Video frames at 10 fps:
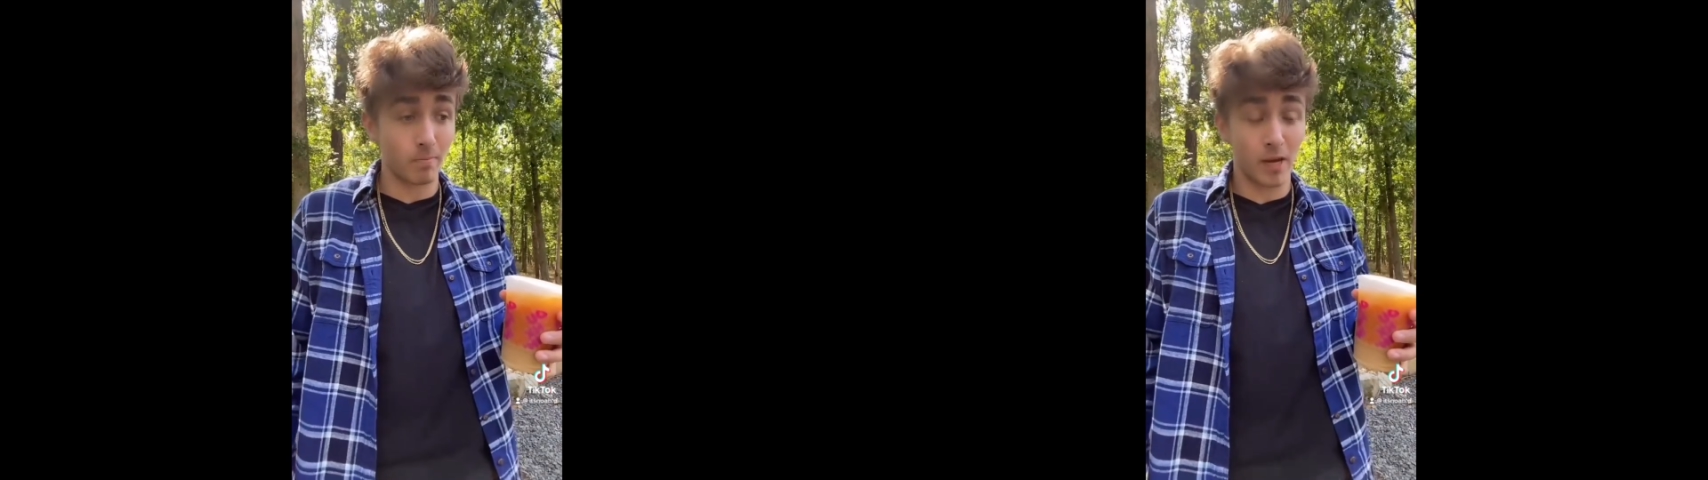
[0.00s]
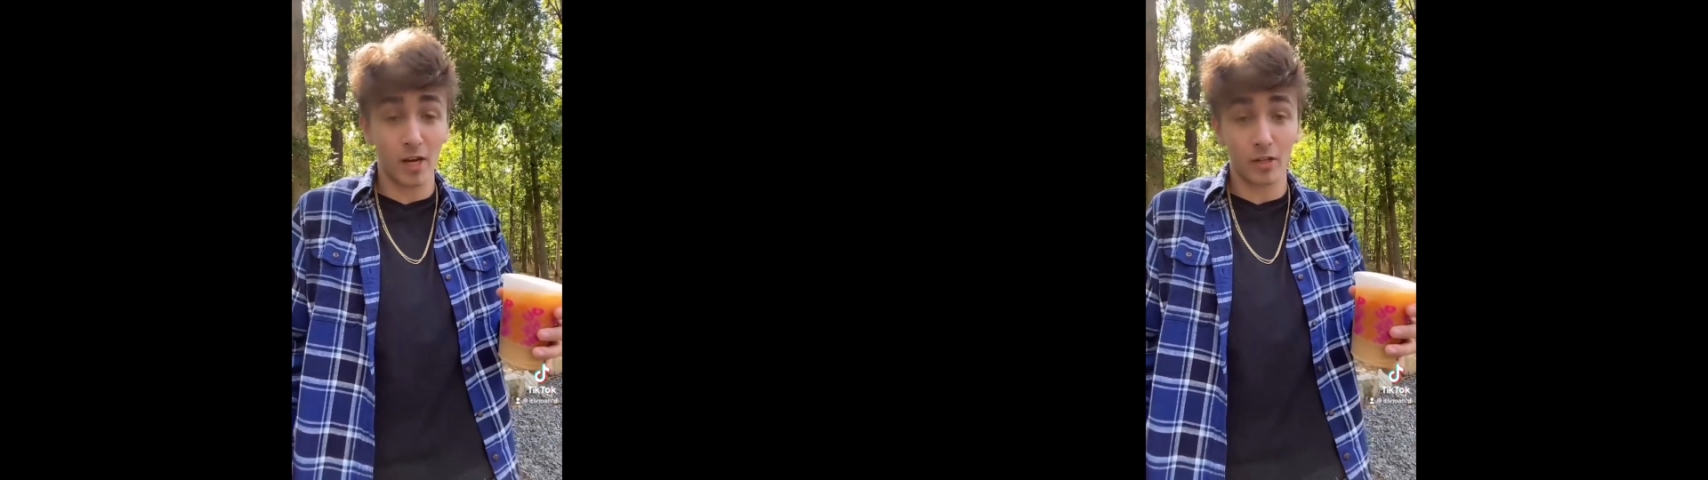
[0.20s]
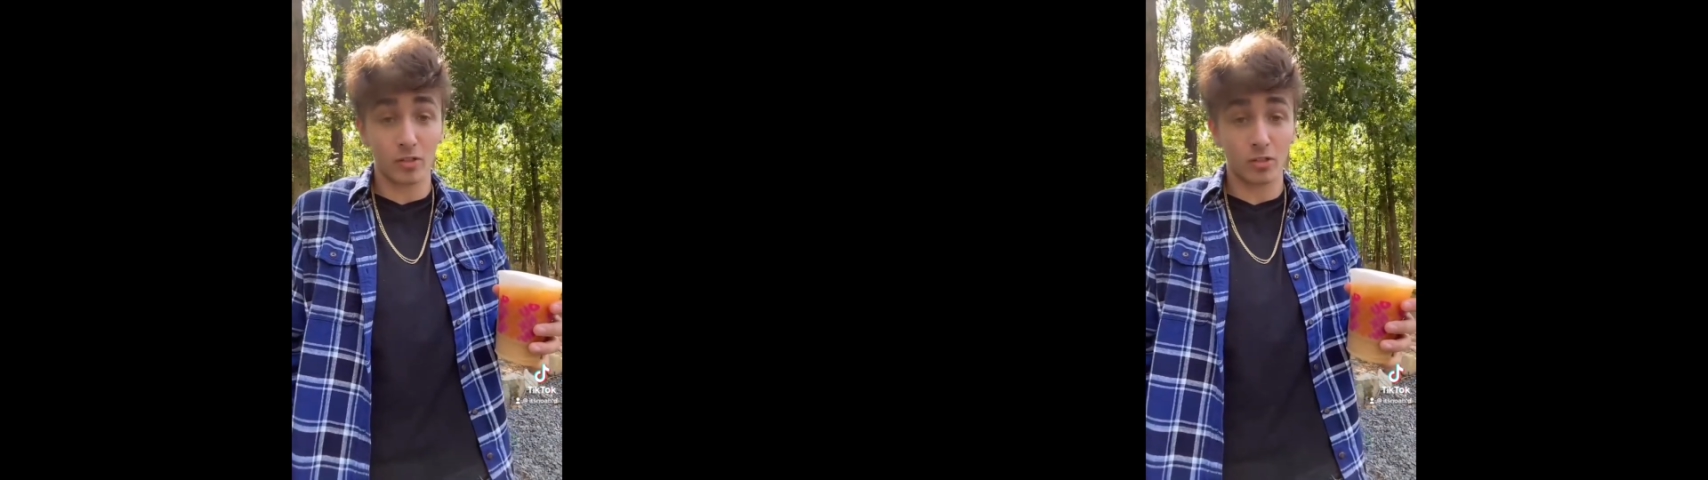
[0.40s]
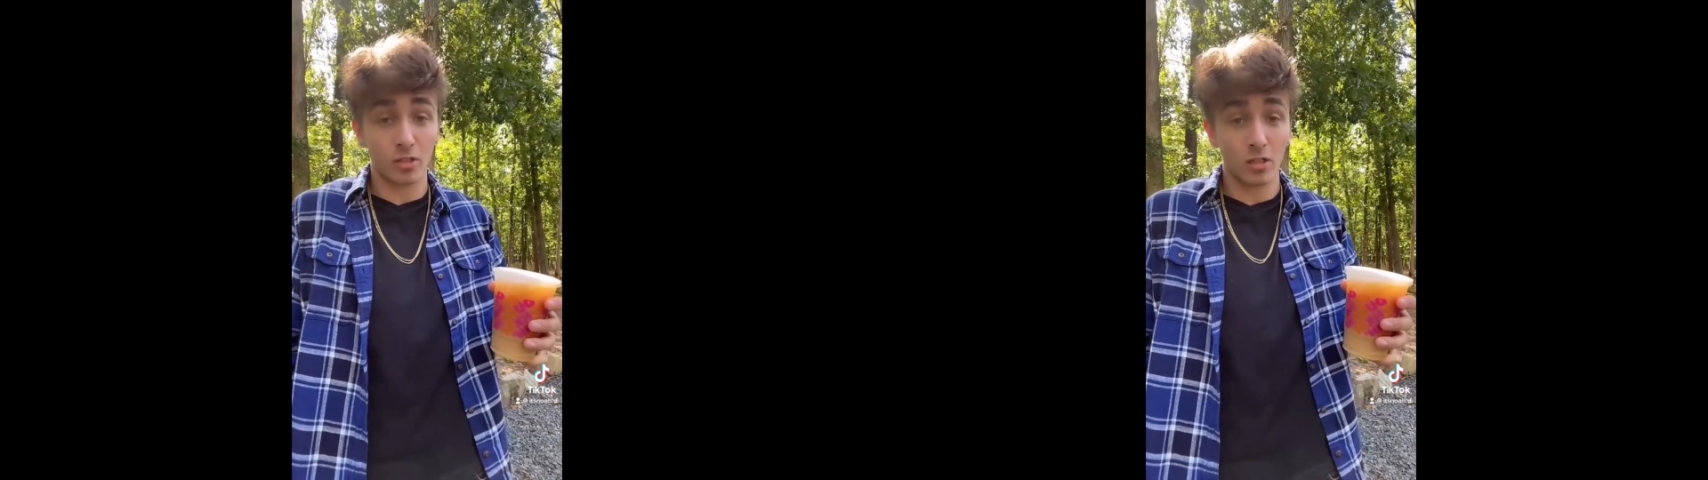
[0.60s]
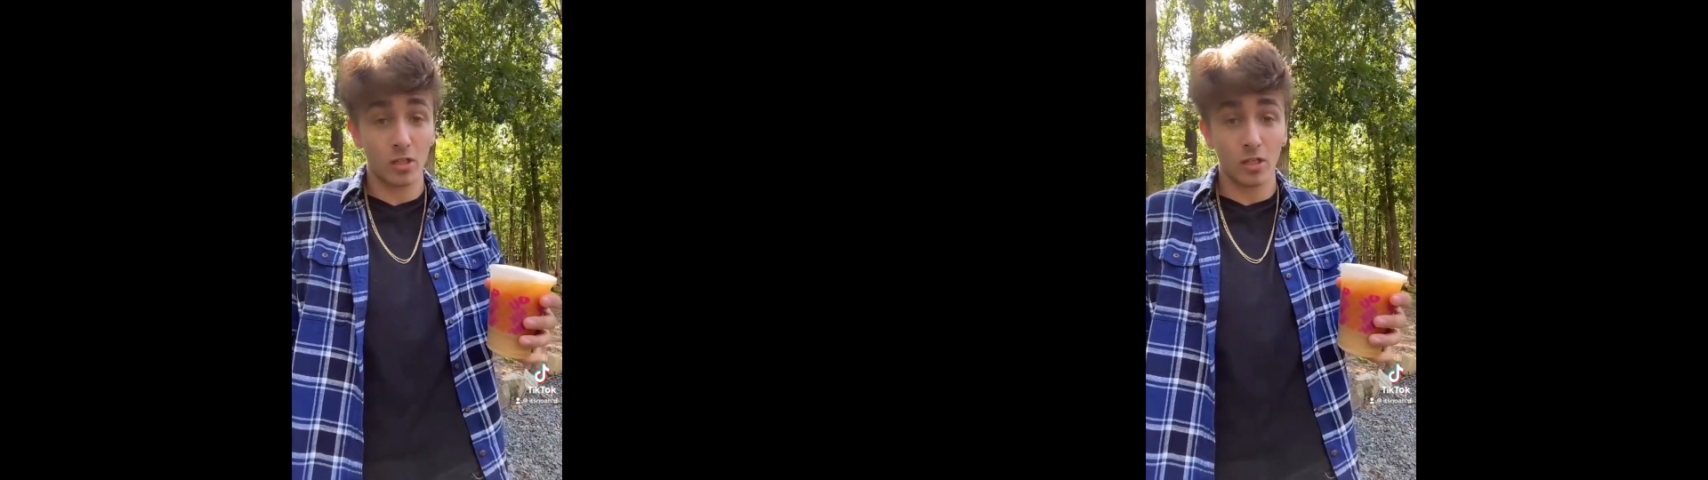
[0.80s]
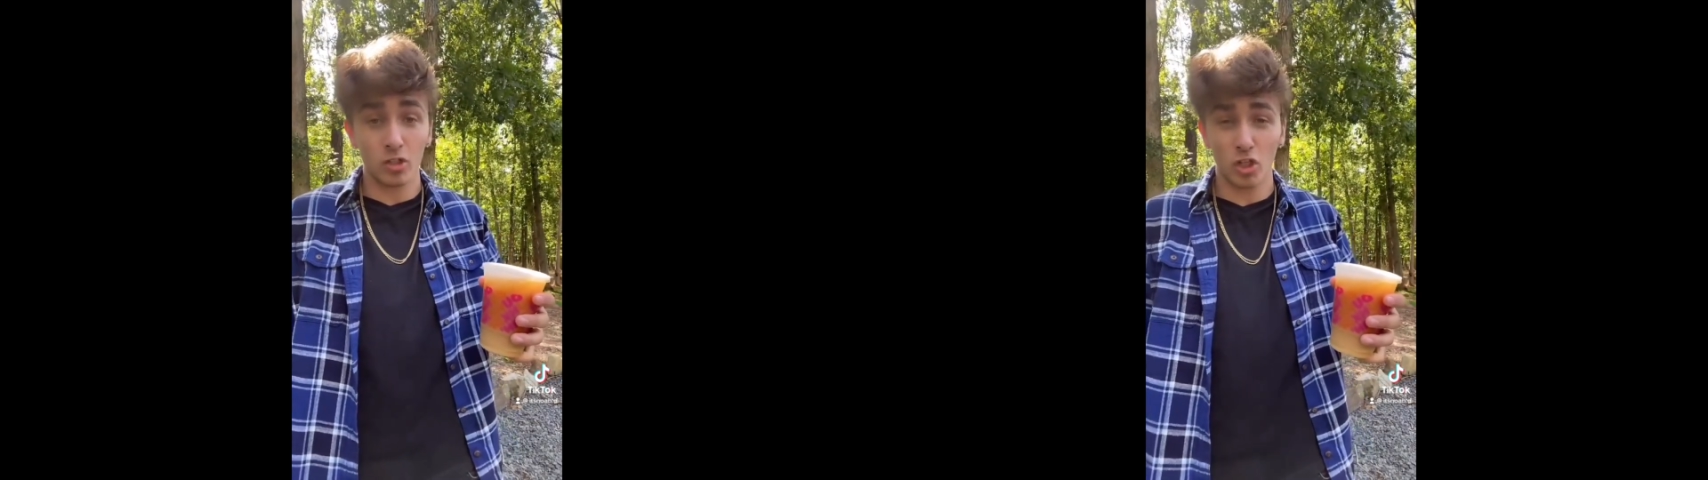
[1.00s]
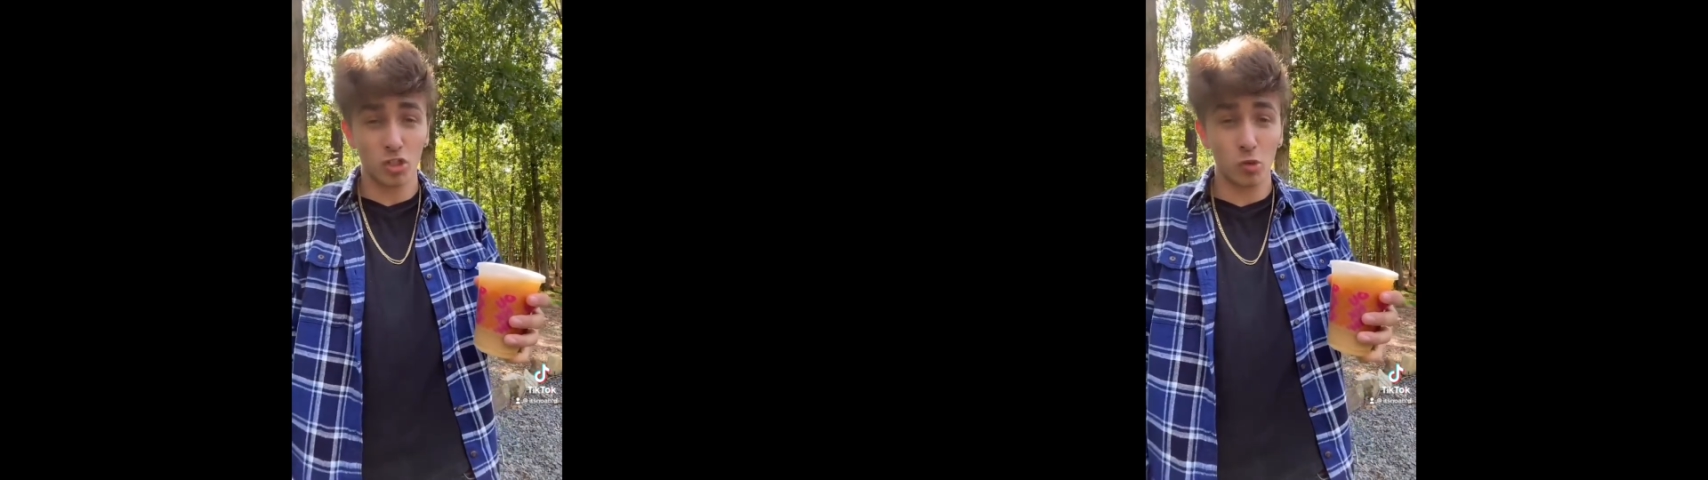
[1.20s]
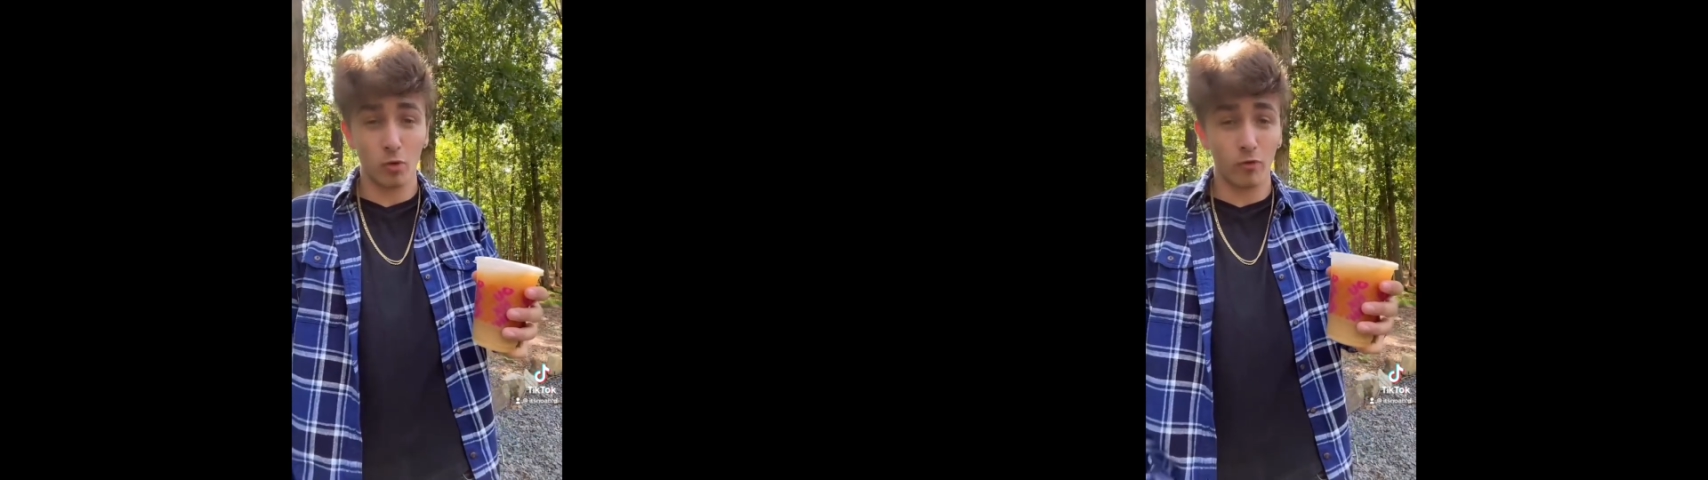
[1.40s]
parents
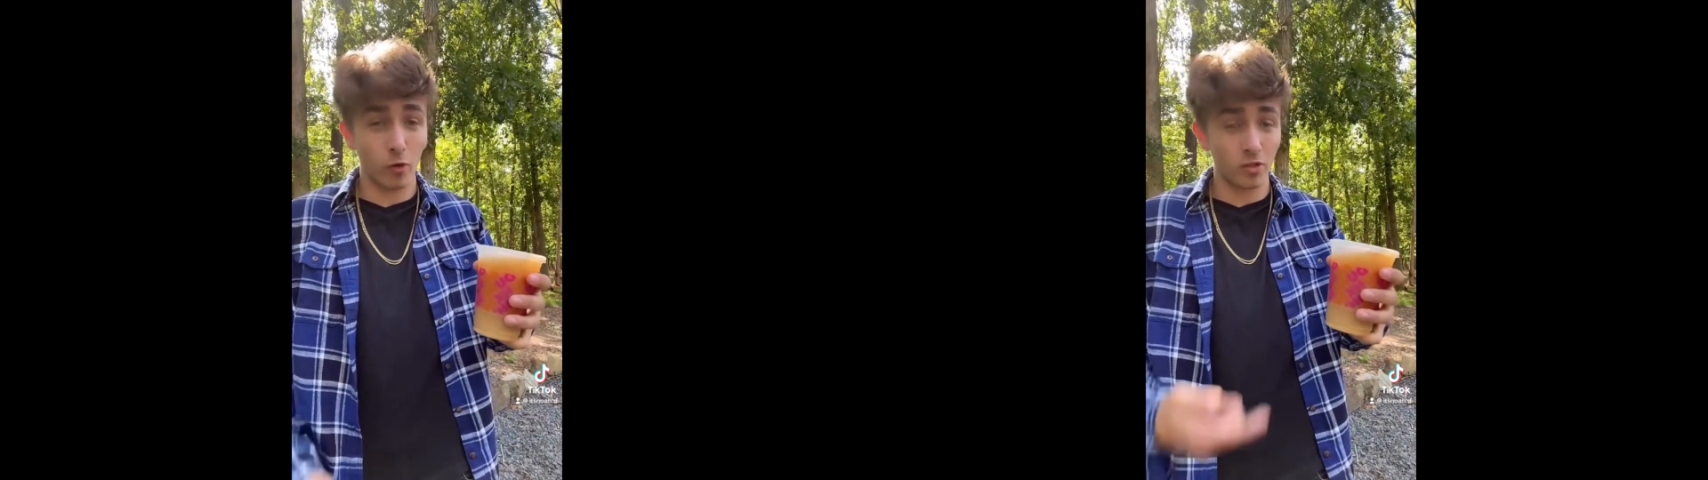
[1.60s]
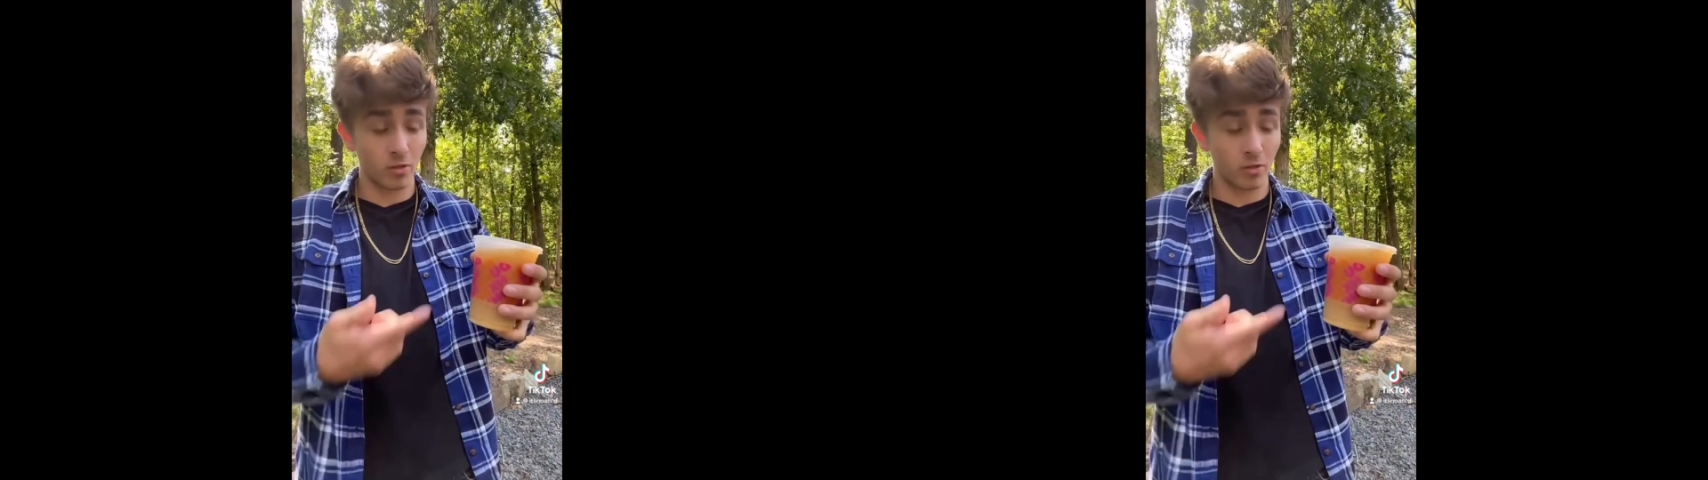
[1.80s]
just to afford